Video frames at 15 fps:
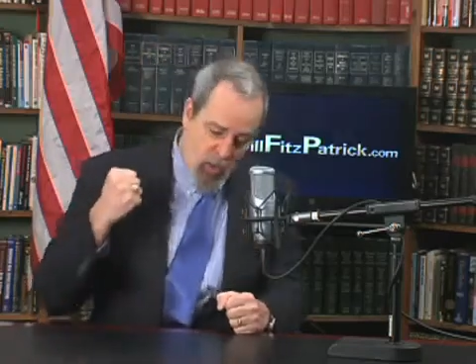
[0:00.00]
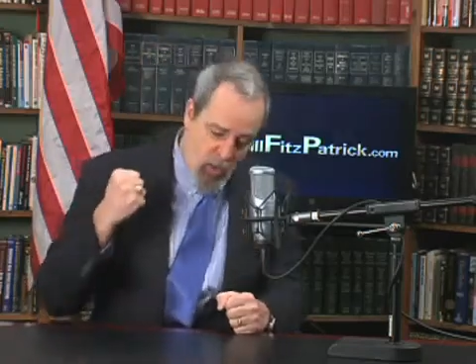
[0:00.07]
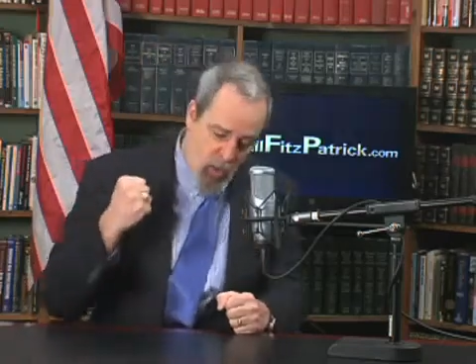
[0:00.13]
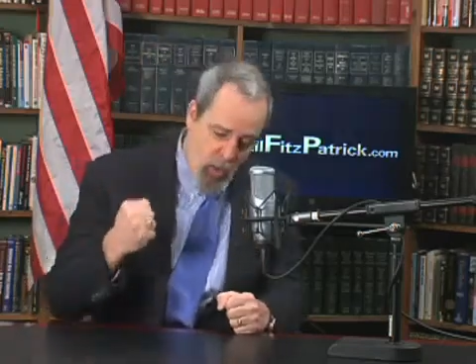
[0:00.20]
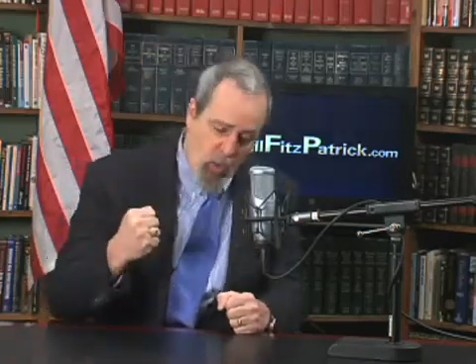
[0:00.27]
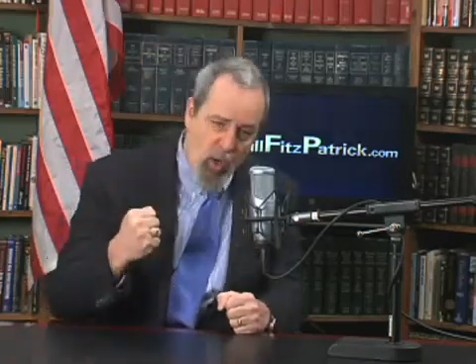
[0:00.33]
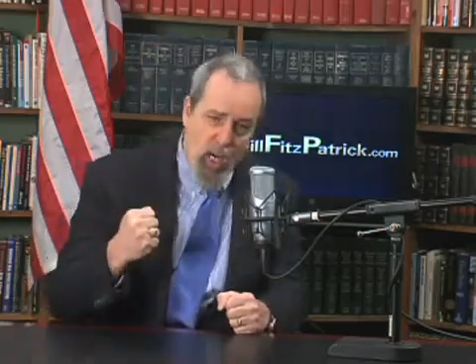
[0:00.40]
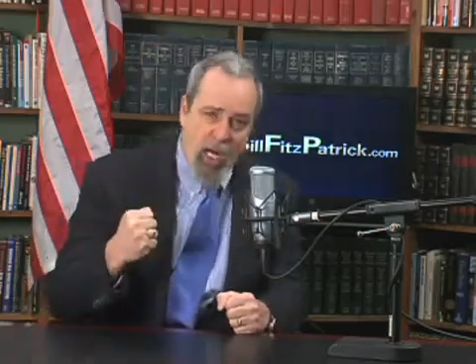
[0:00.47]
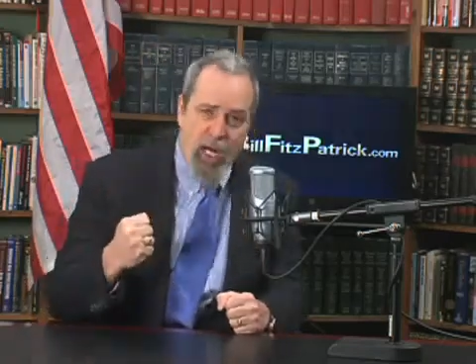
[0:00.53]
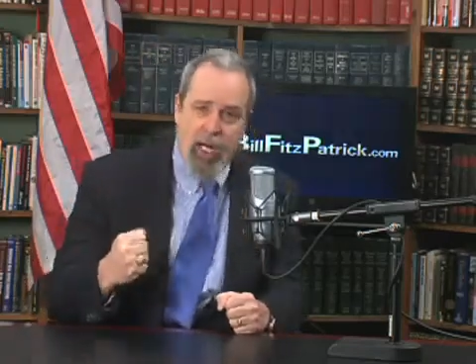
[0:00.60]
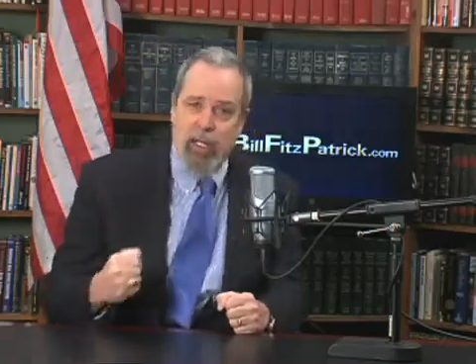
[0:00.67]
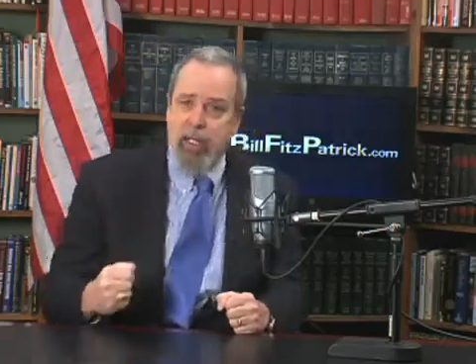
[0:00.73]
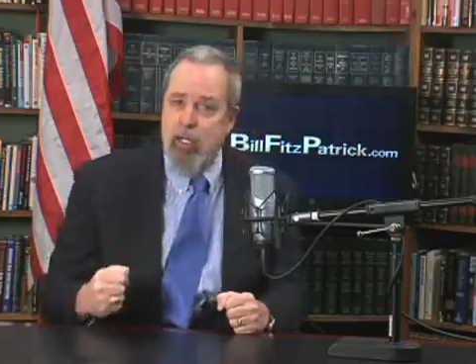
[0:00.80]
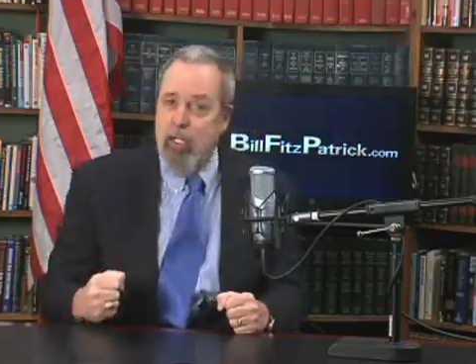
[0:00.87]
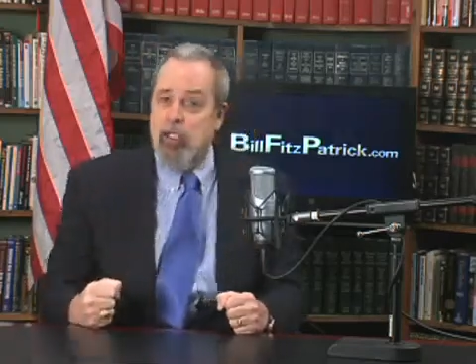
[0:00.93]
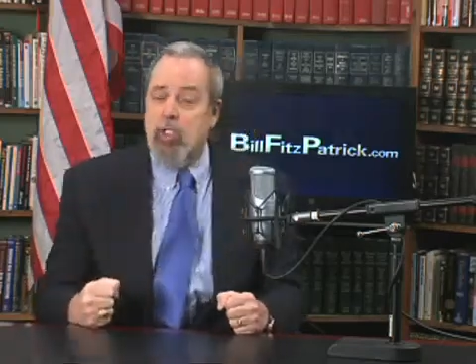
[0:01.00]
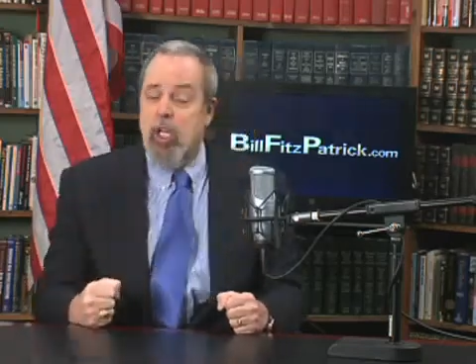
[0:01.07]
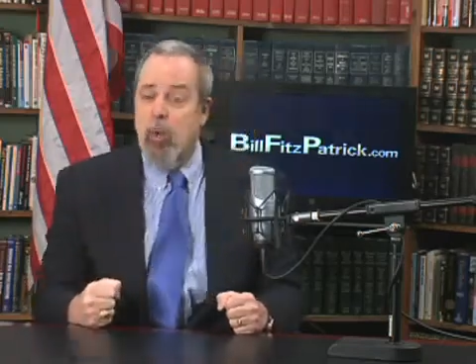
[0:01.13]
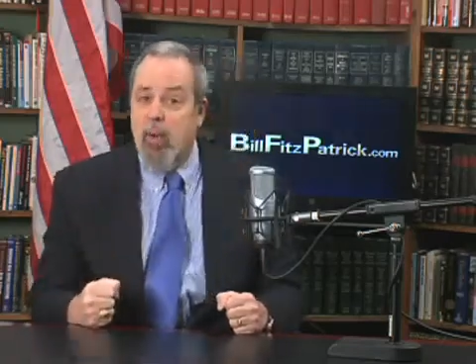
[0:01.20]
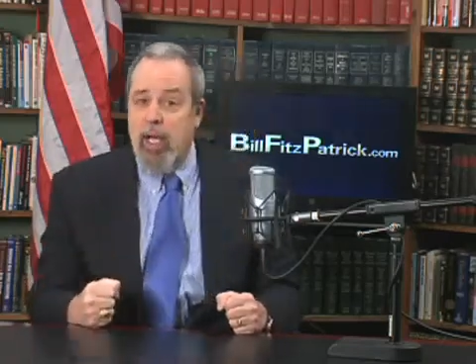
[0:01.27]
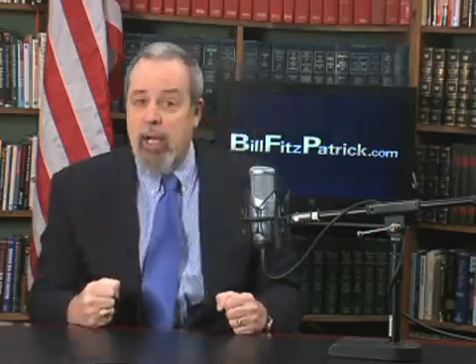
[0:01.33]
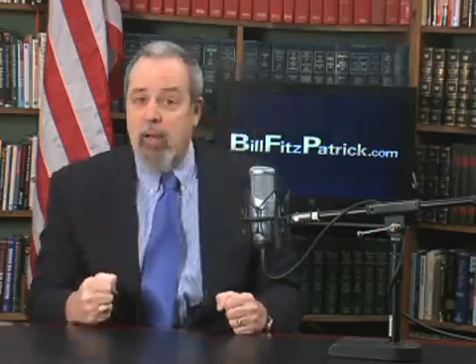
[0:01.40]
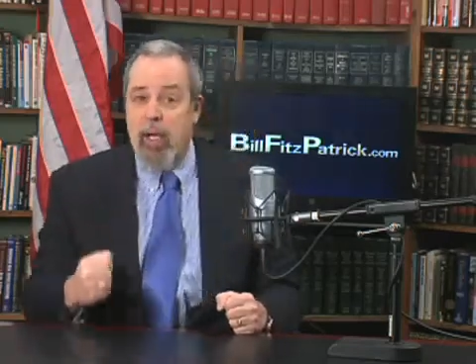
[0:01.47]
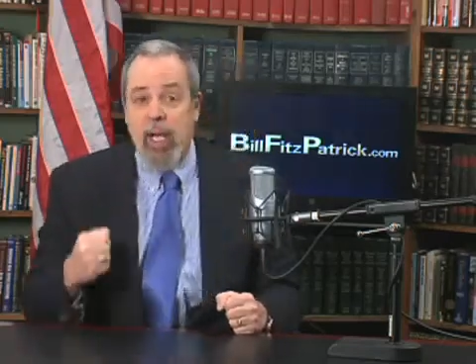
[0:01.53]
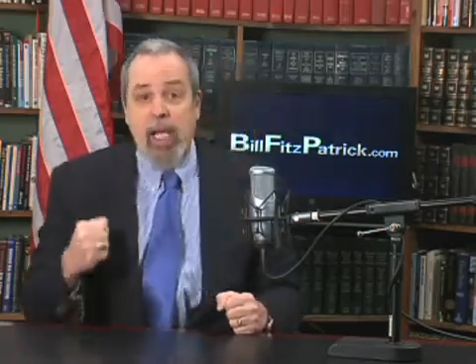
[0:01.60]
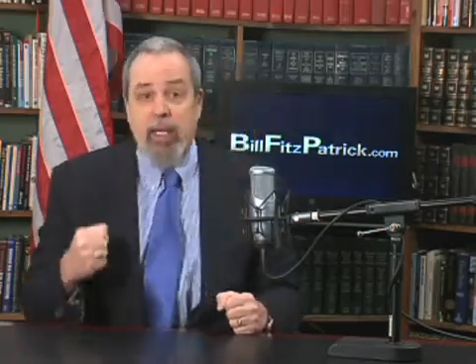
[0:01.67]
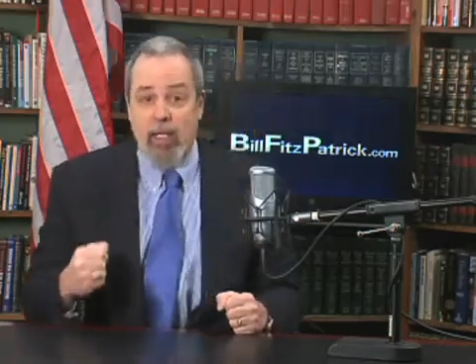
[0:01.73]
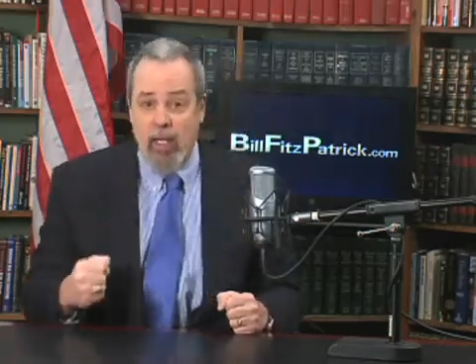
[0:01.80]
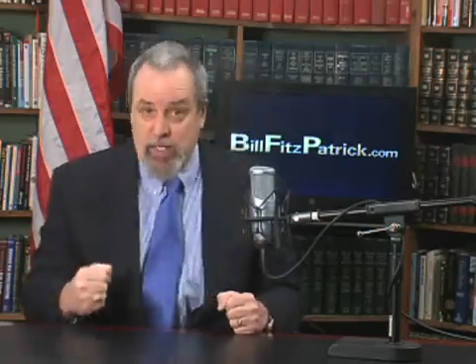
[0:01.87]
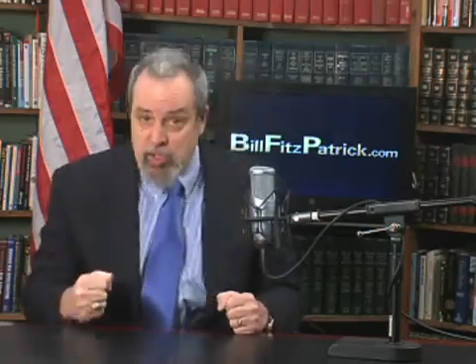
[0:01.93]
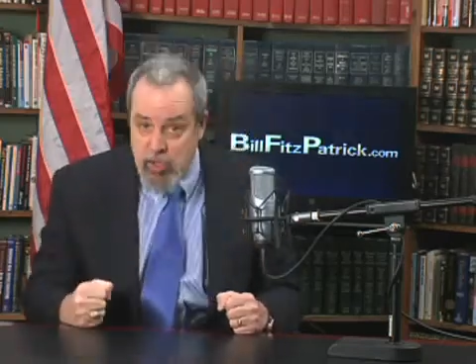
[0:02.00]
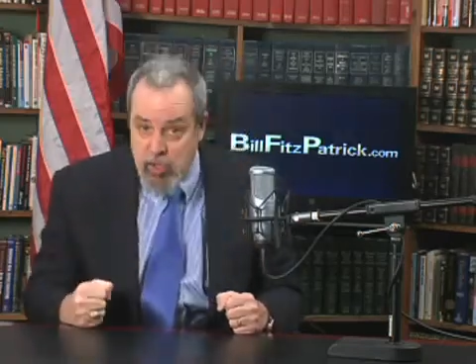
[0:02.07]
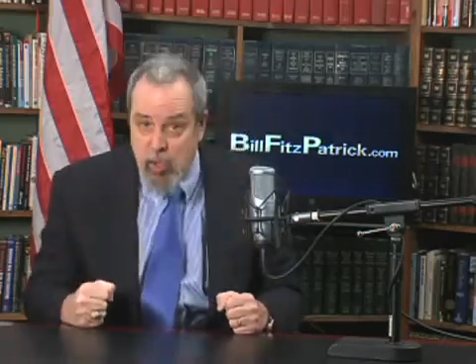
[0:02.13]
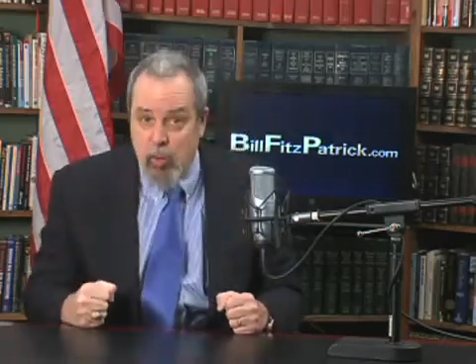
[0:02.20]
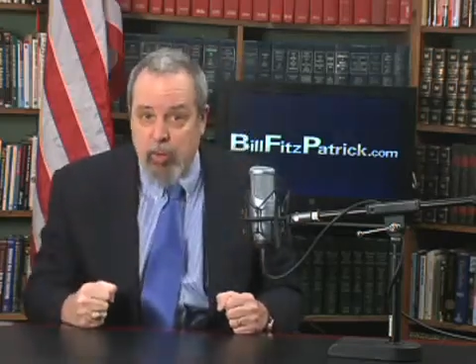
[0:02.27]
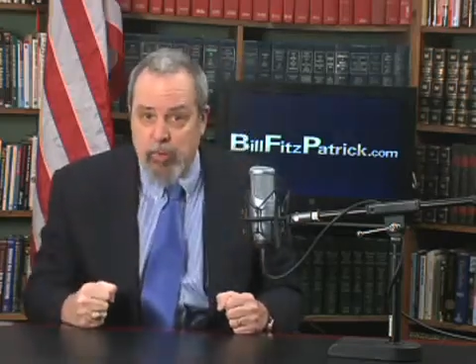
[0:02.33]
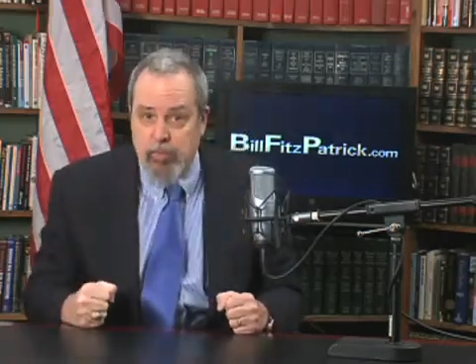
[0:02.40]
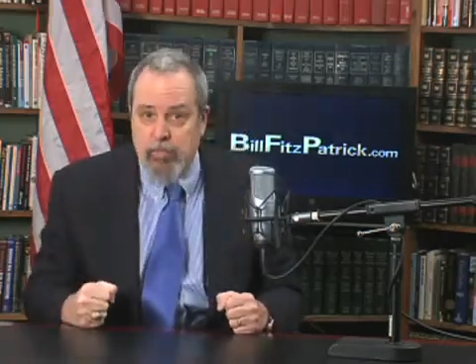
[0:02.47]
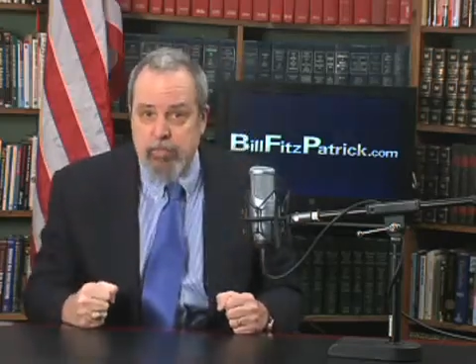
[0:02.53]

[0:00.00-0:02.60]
hoorah, let's go out and let's do it.